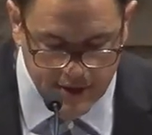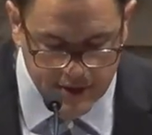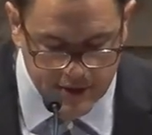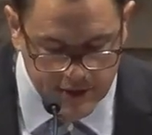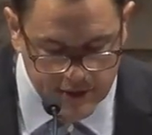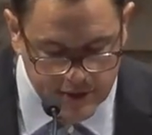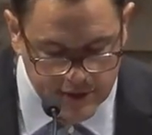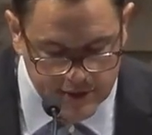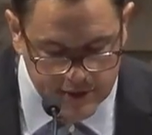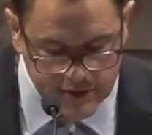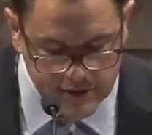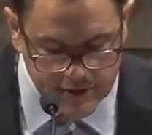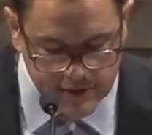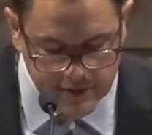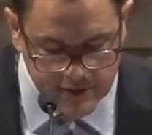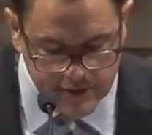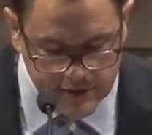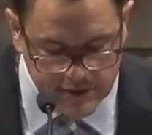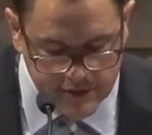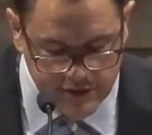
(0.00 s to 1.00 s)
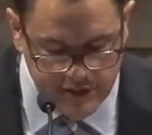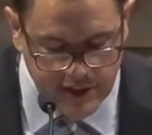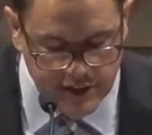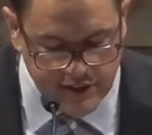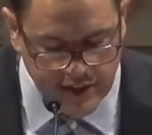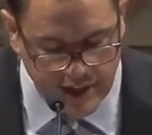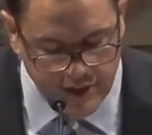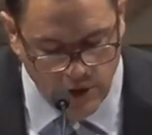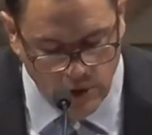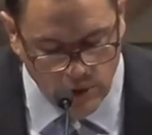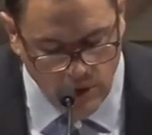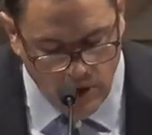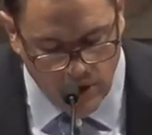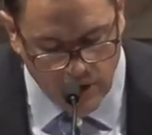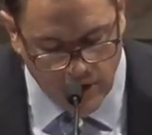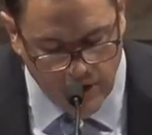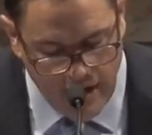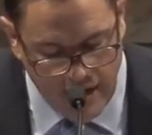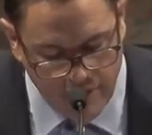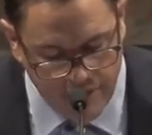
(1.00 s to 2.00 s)
since I no longer have any room
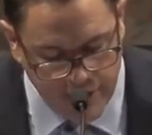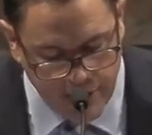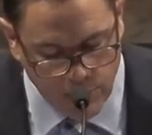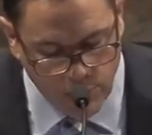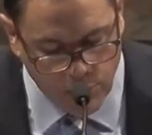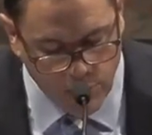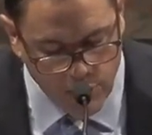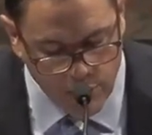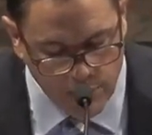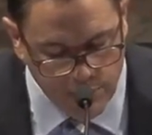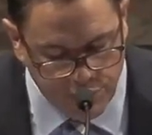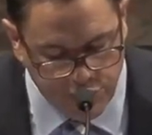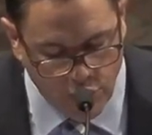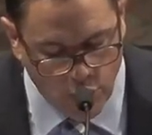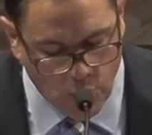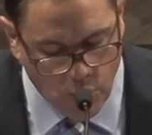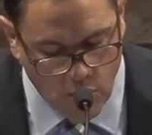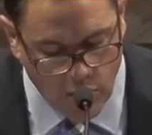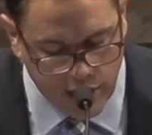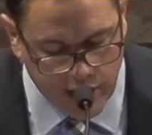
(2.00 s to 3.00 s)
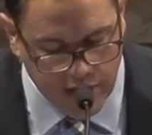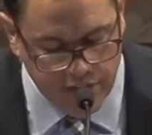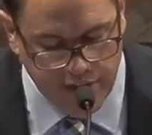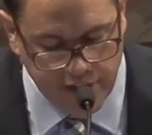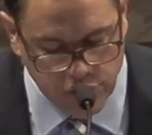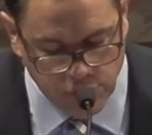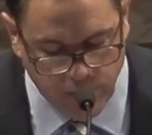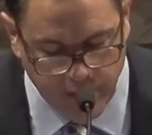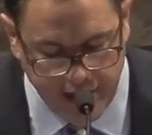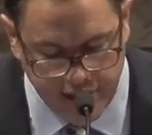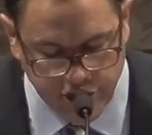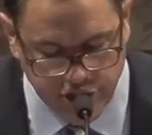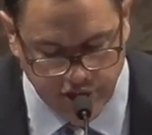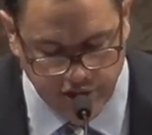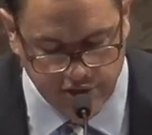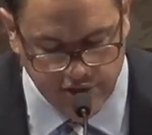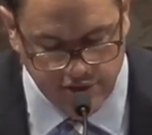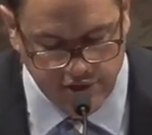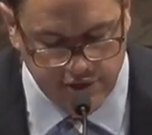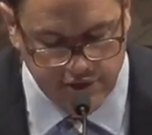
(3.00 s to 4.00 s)
for work in these regions,
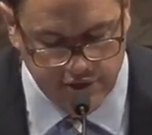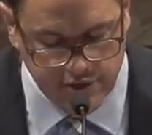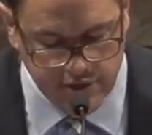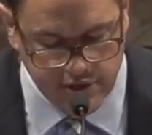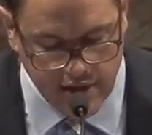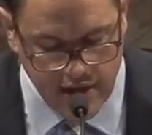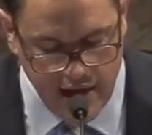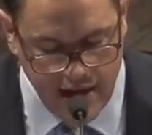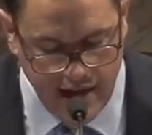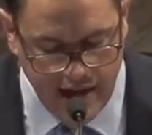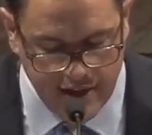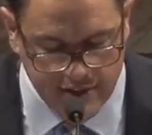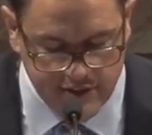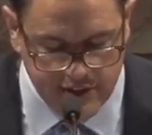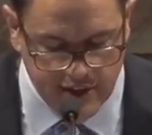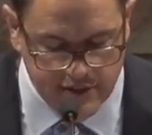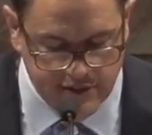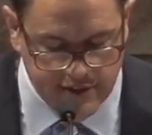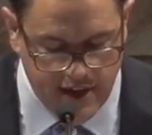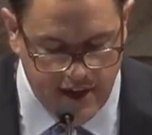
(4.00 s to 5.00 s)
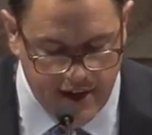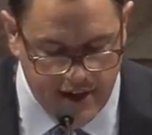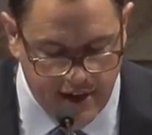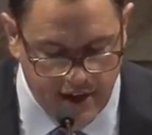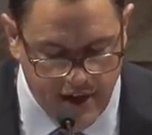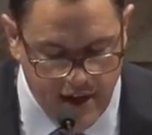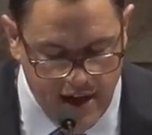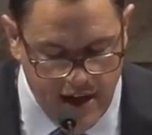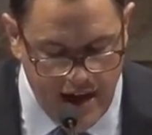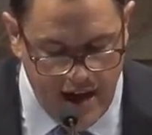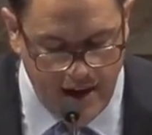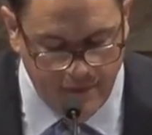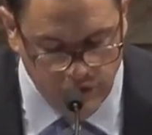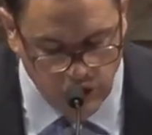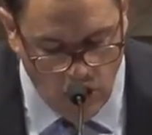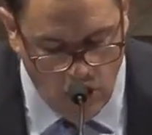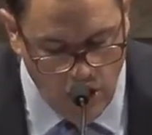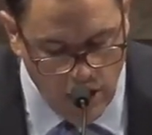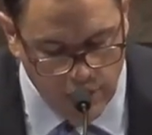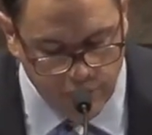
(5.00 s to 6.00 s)
and since I have longed for
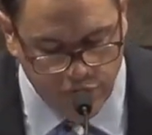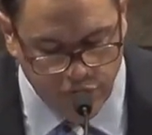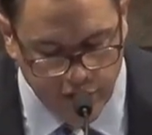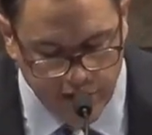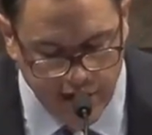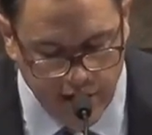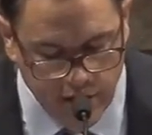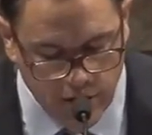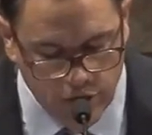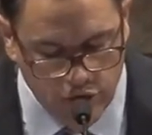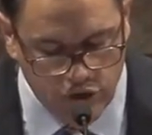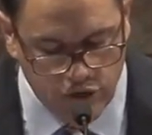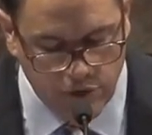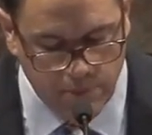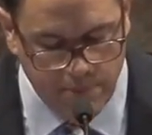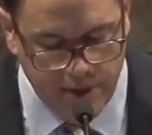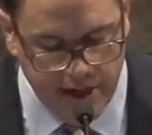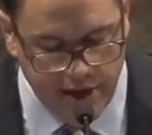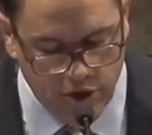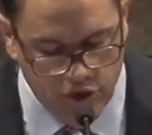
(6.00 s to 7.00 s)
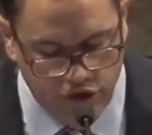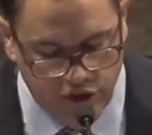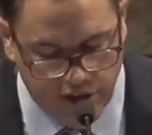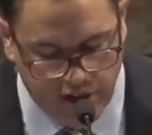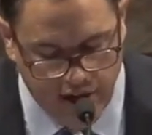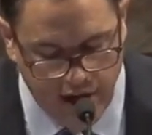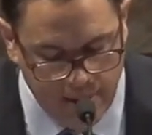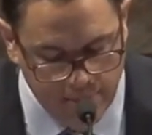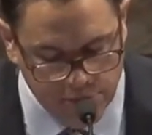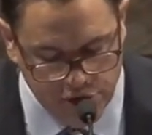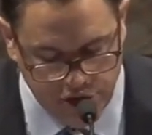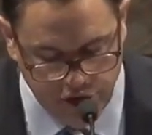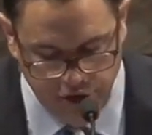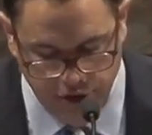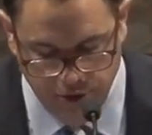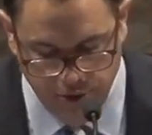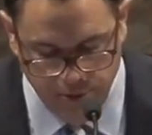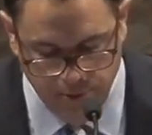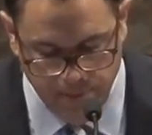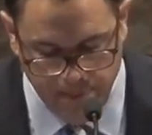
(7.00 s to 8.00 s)
years, many years to come to you,
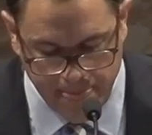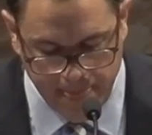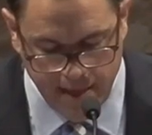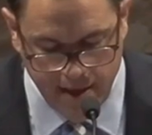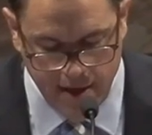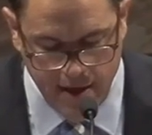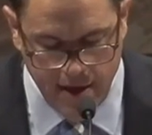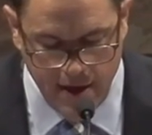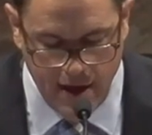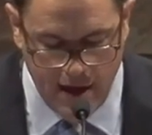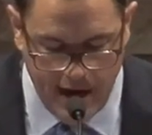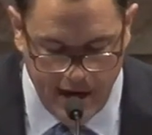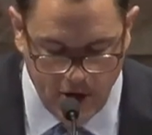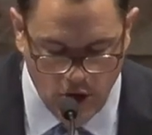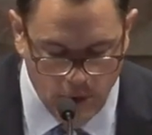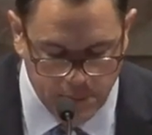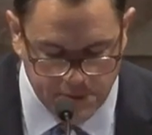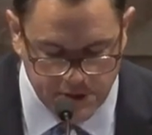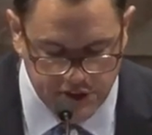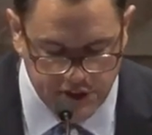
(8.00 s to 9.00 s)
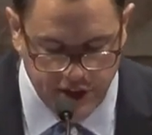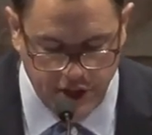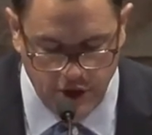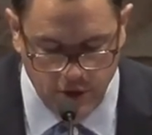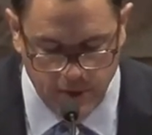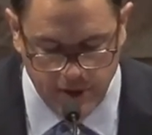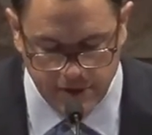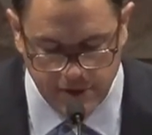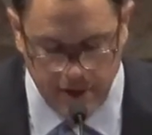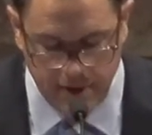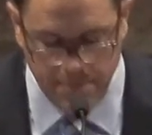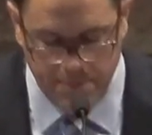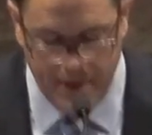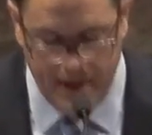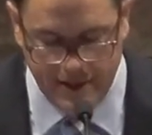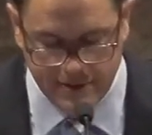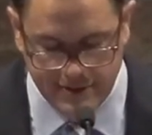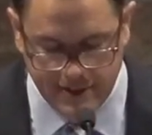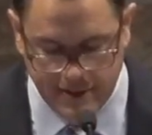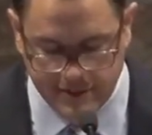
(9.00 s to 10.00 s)
I hope to see you in, in passing as I go to
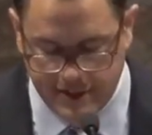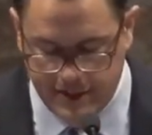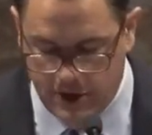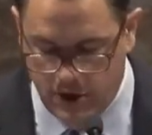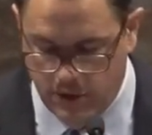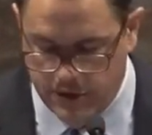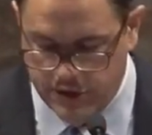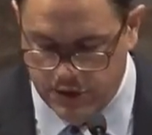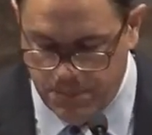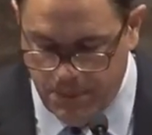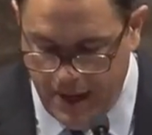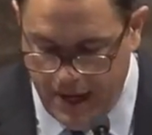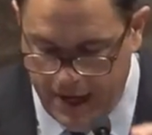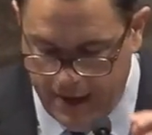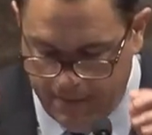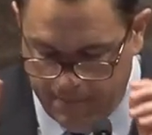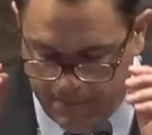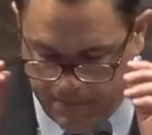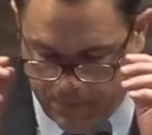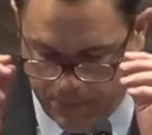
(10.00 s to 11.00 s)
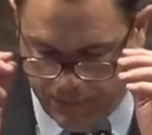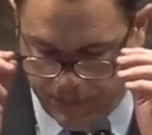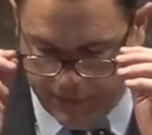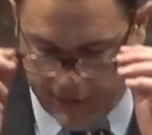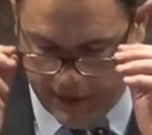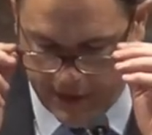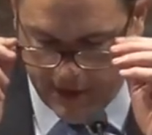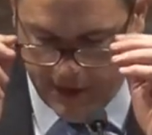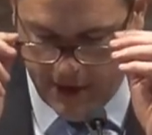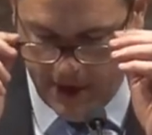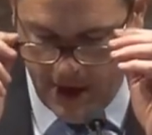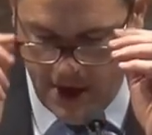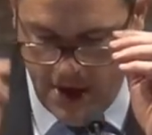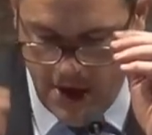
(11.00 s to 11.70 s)
Spain. So, first, he's